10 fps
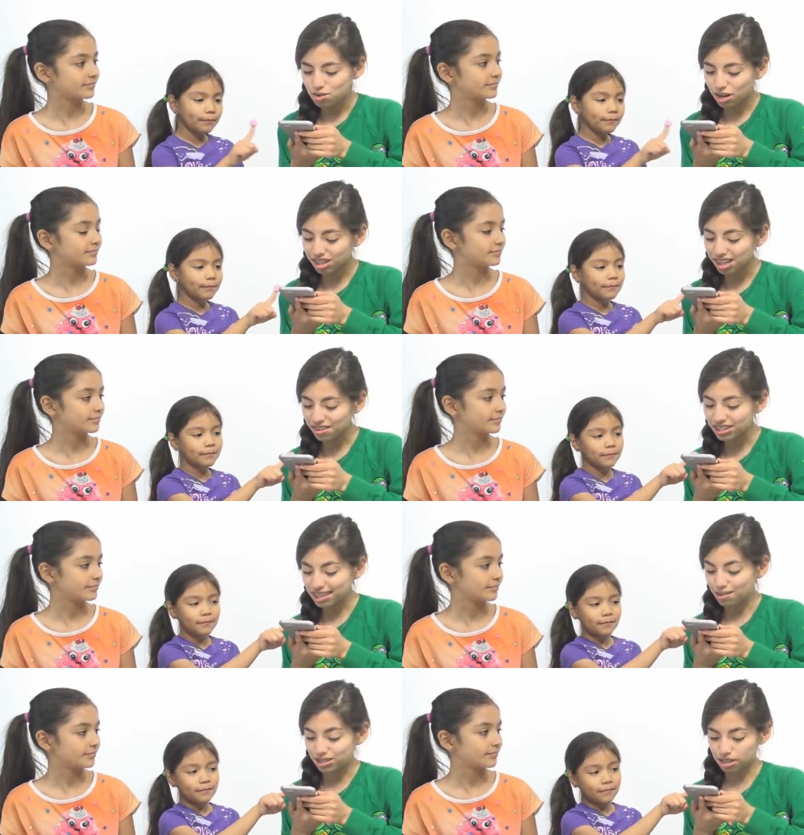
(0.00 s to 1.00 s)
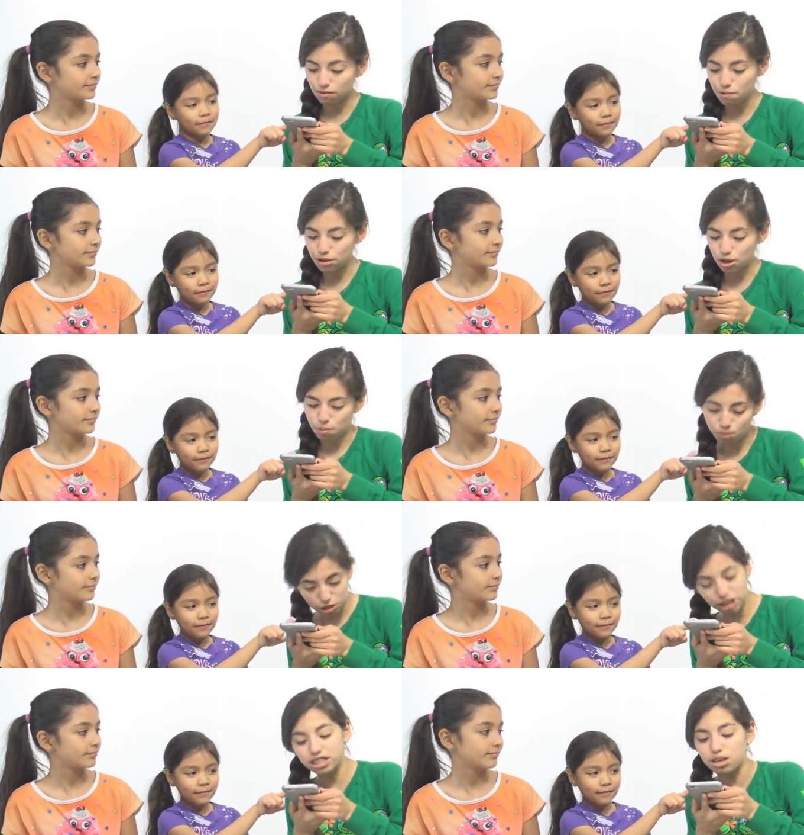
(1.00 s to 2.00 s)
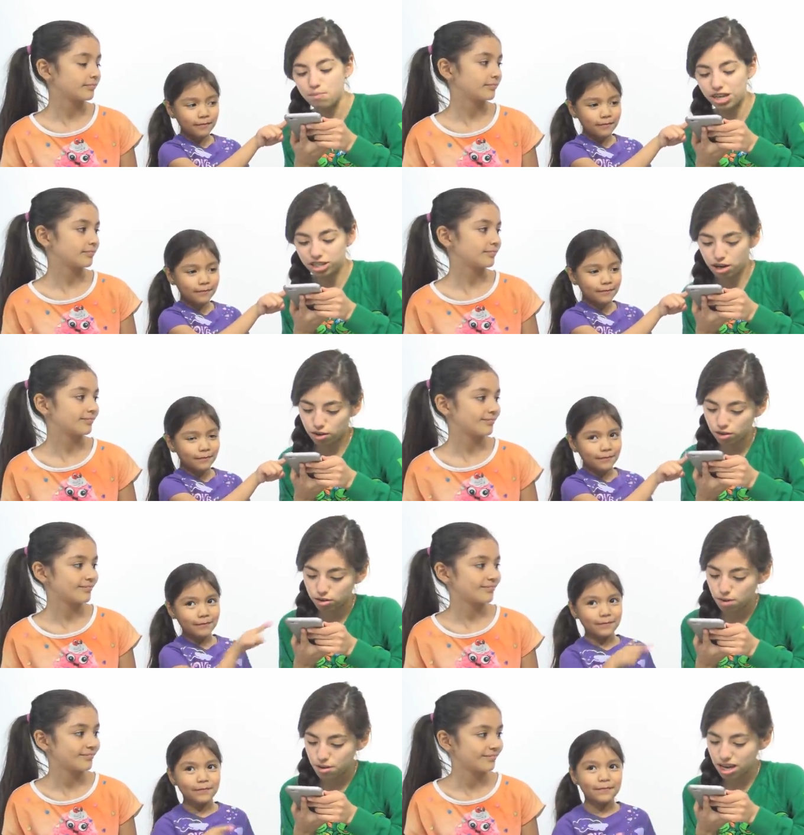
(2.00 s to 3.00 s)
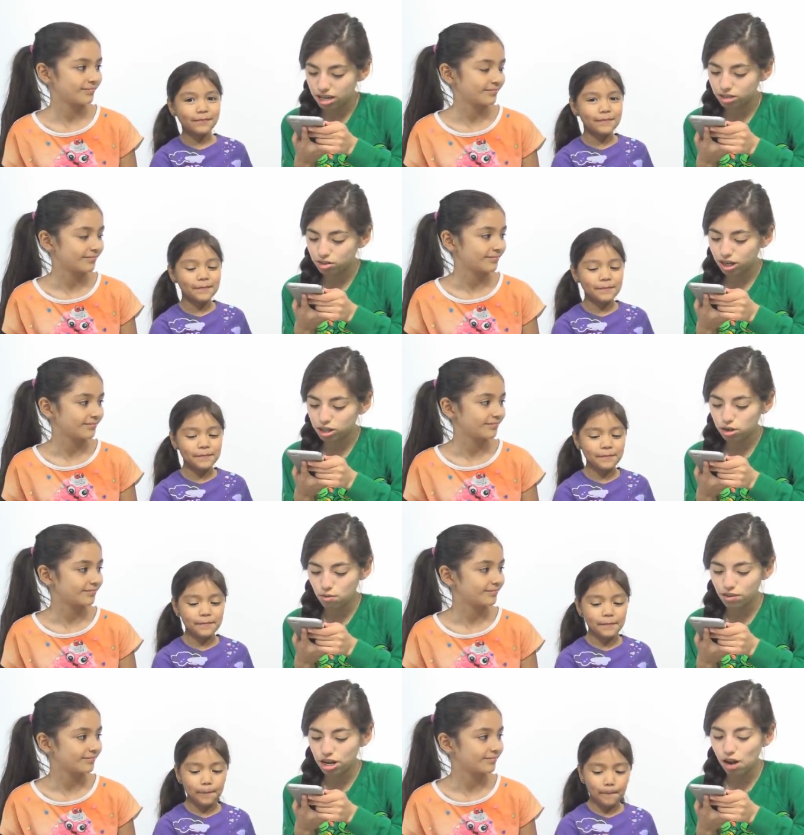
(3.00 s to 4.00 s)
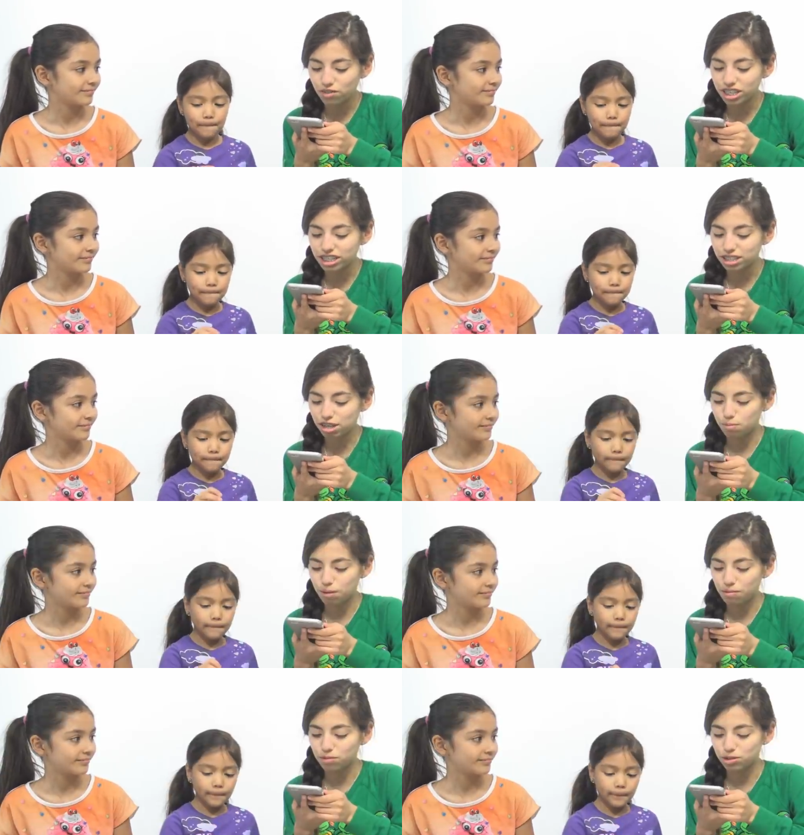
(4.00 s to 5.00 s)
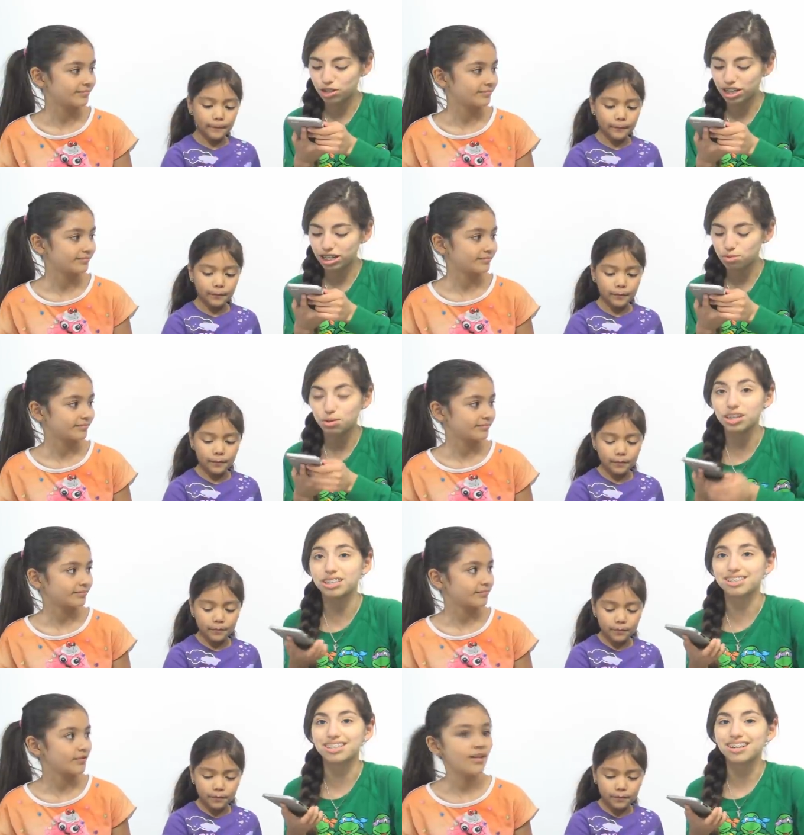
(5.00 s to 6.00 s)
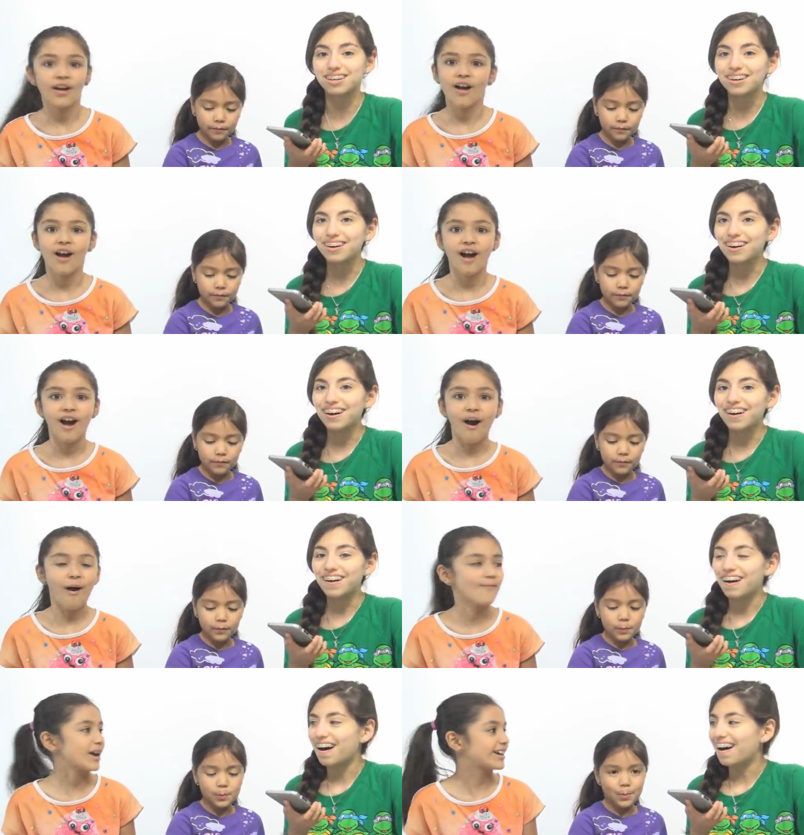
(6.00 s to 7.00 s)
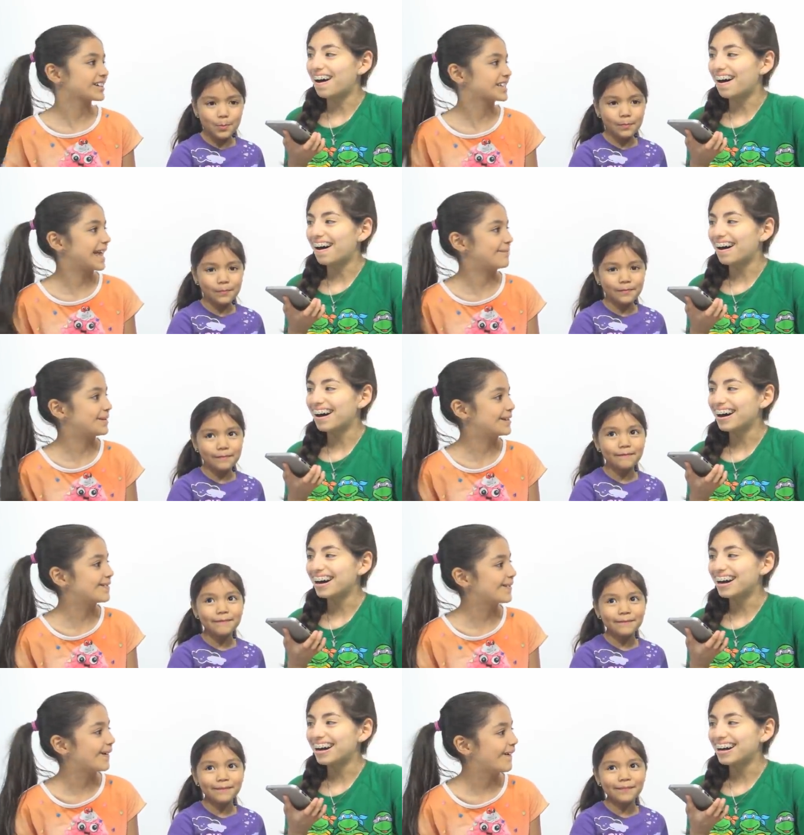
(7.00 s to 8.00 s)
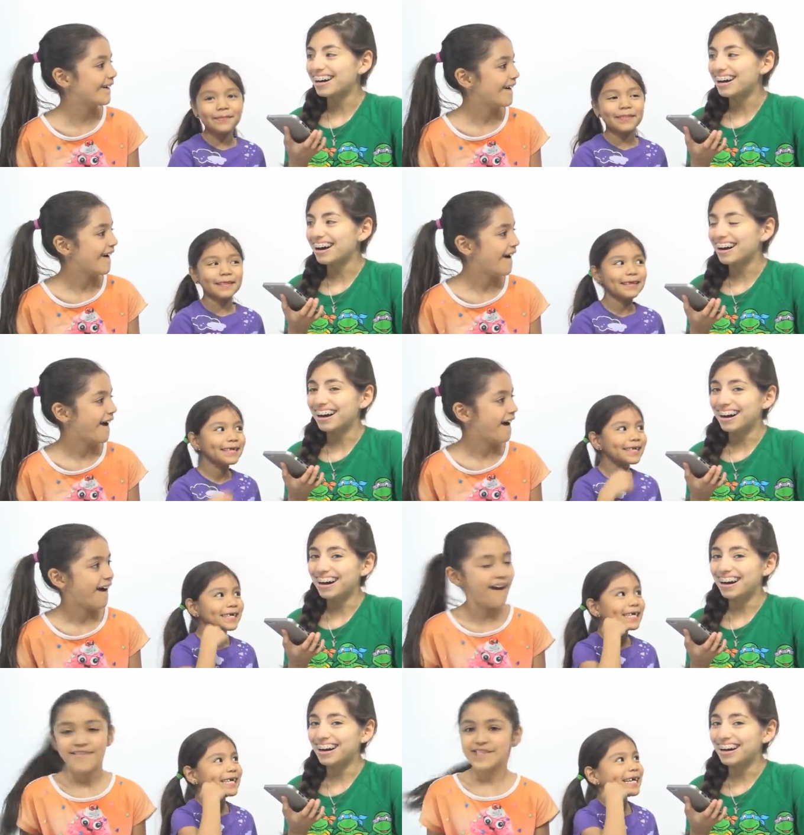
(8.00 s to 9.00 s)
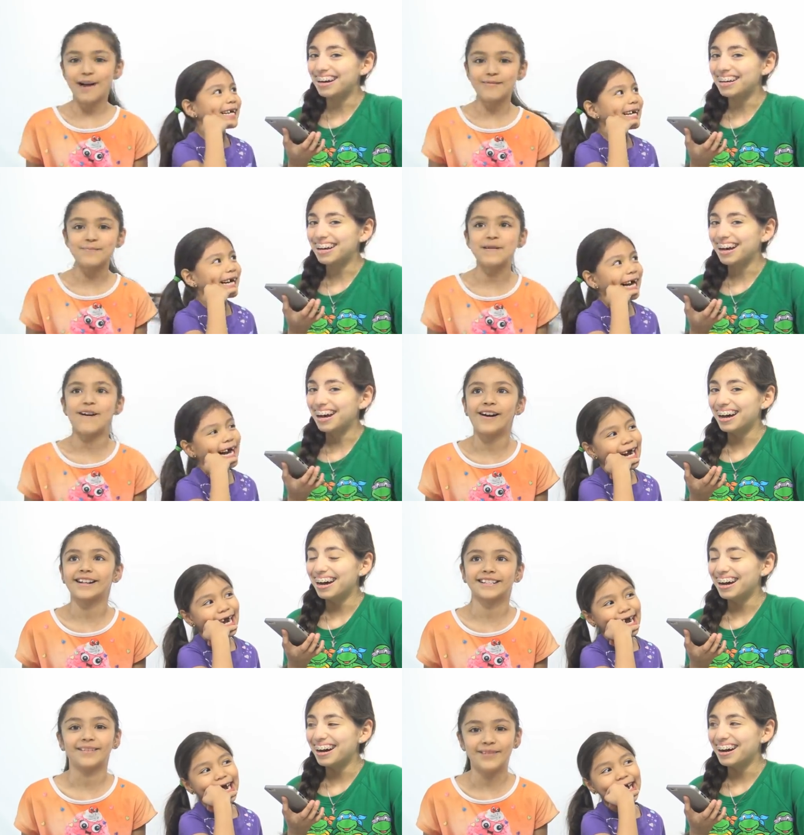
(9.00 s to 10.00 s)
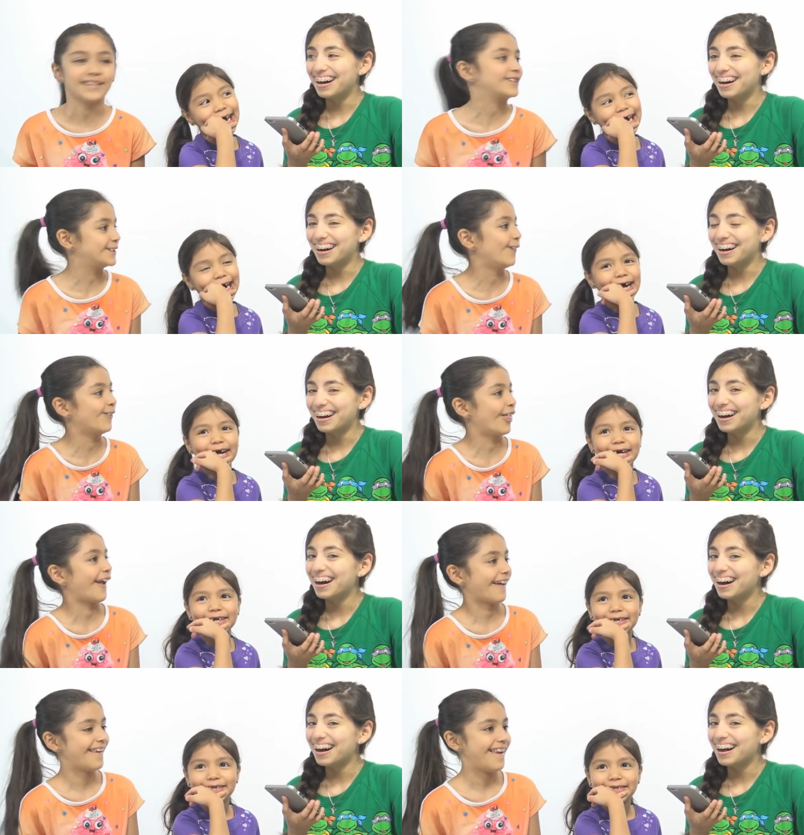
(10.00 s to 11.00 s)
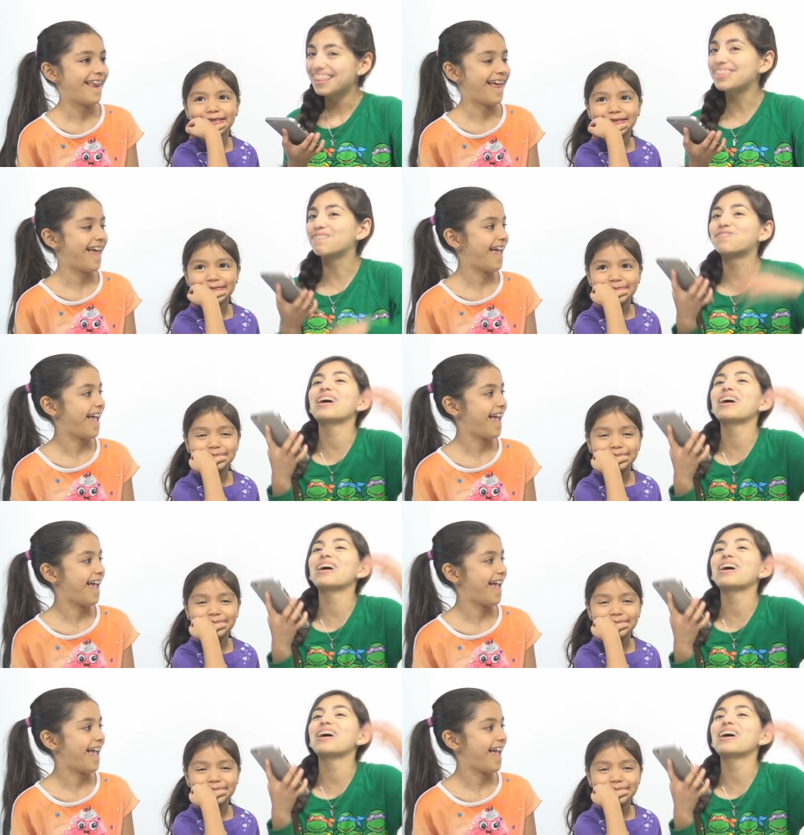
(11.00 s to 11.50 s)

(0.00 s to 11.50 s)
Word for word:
Speaker 1: You are hilarious. I watch every video. Please give me a shout out. P.S. You guys should do a video of eating stuff blindfold and try and guess what
Speaker 2: it is. Oh my gosh, that'd be cool. That would be awesome. Let's do that.
Speaker 1: The